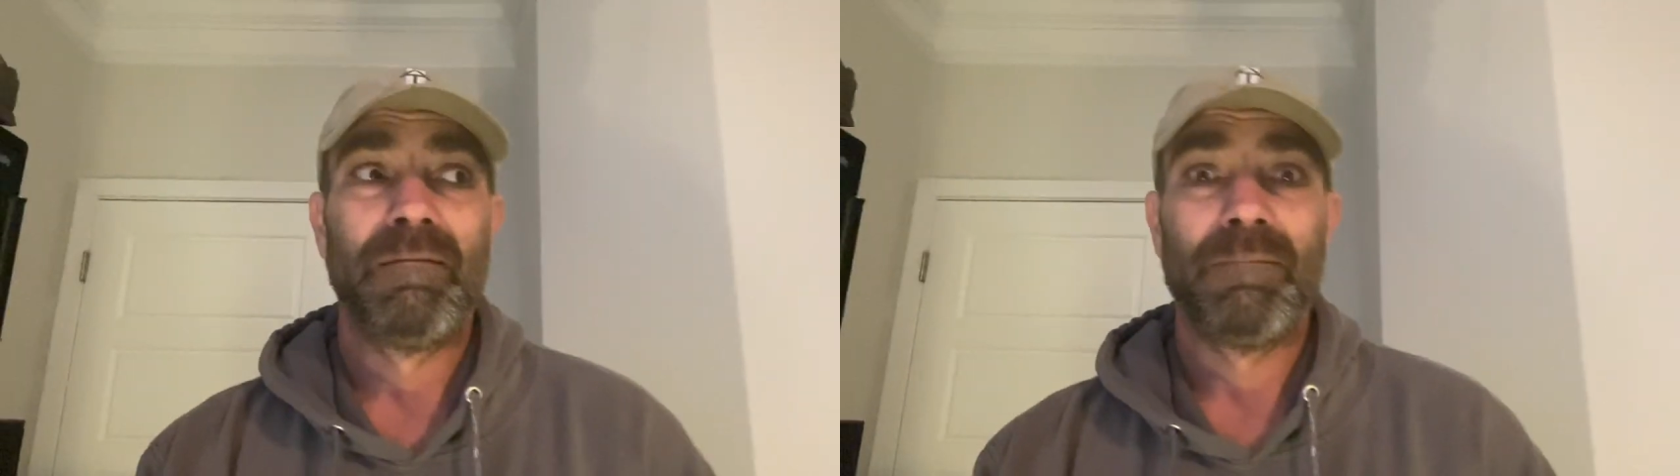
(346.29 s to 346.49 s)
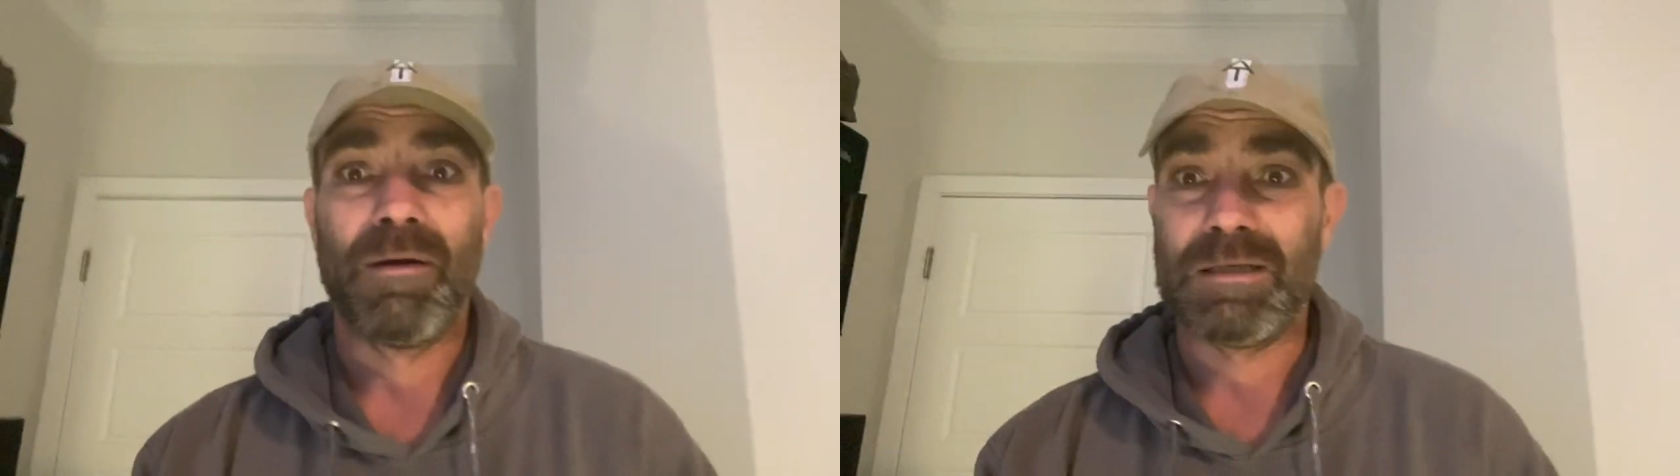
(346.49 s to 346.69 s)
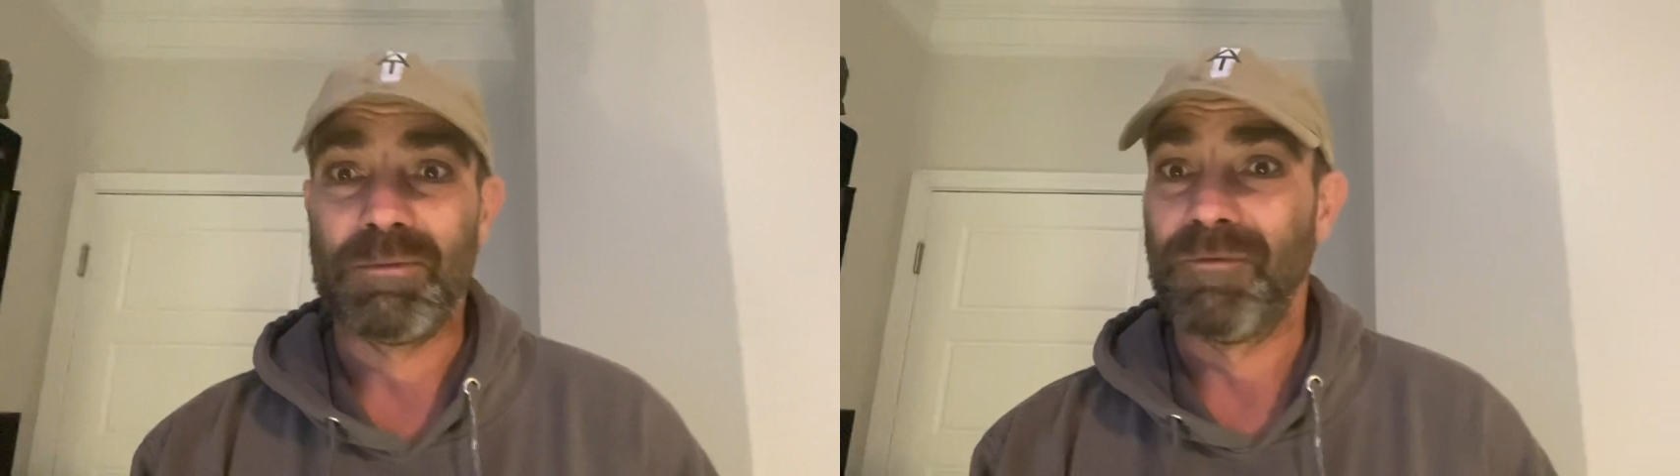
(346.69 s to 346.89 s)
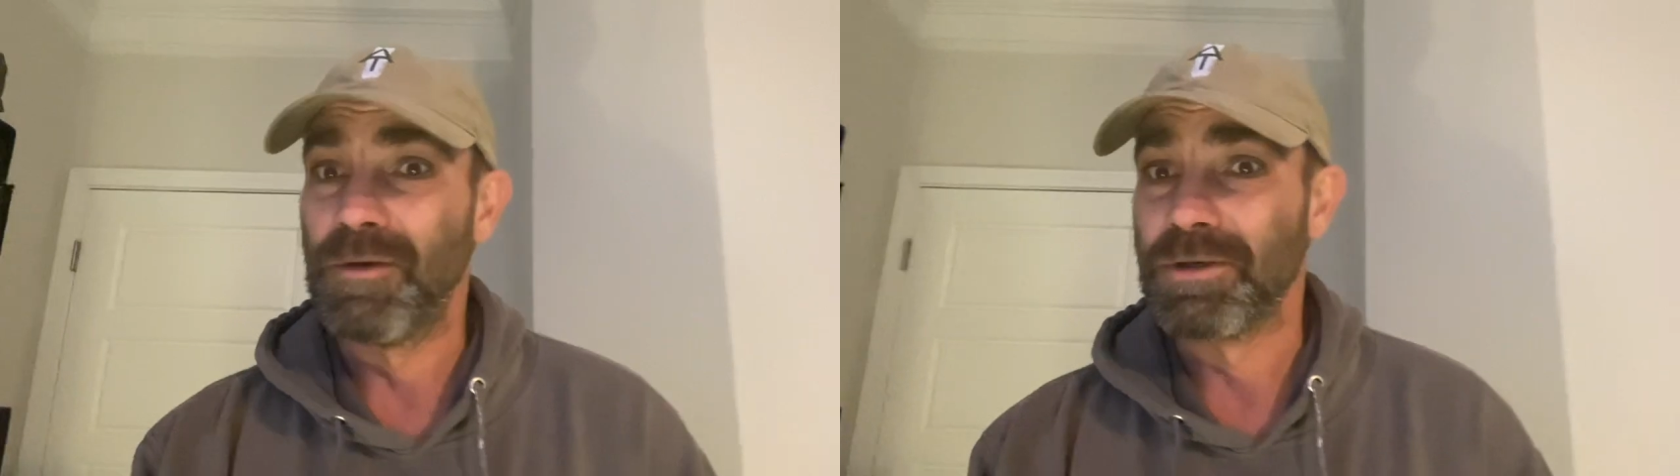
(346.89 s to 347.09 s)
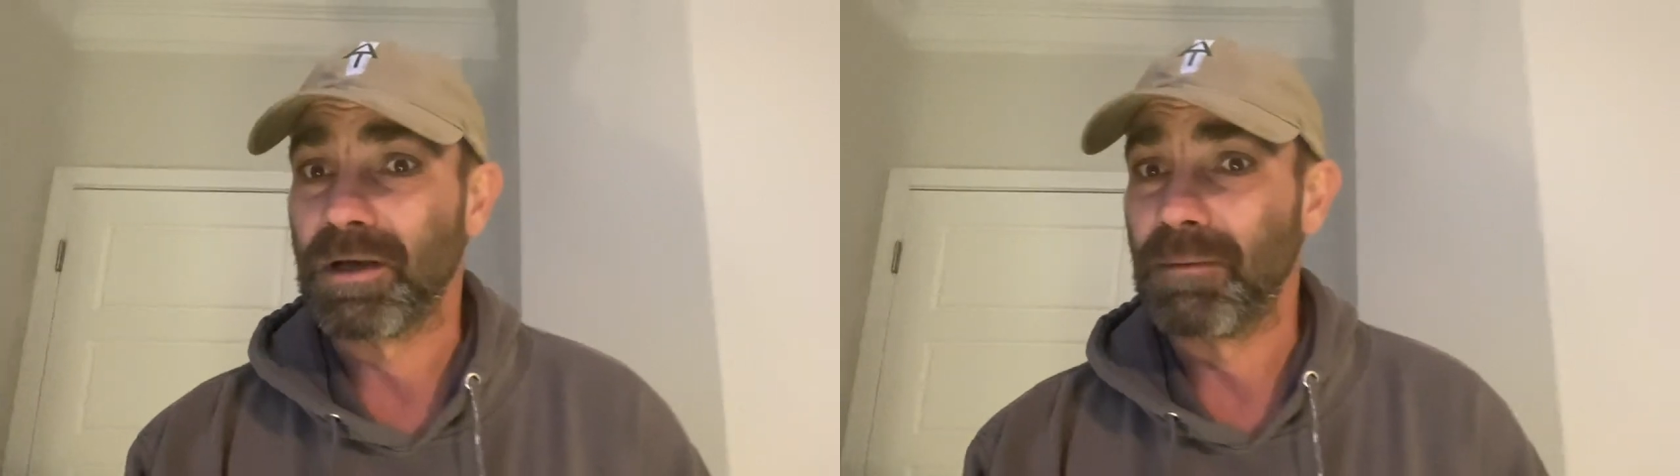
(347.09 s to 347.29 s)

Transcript: possible future